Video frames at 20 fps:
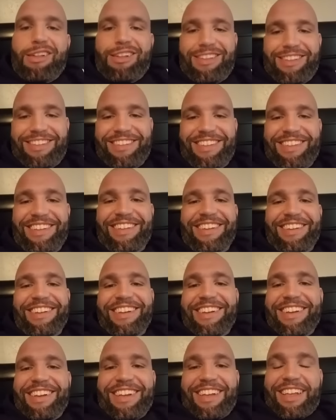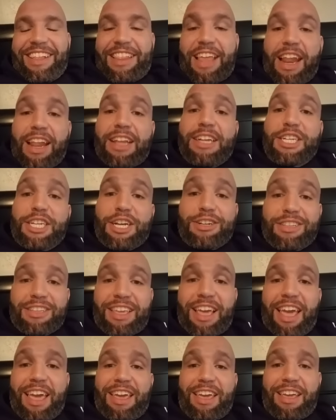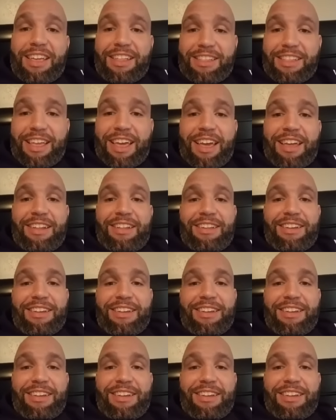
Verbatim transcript: that is yours again hit, Dad.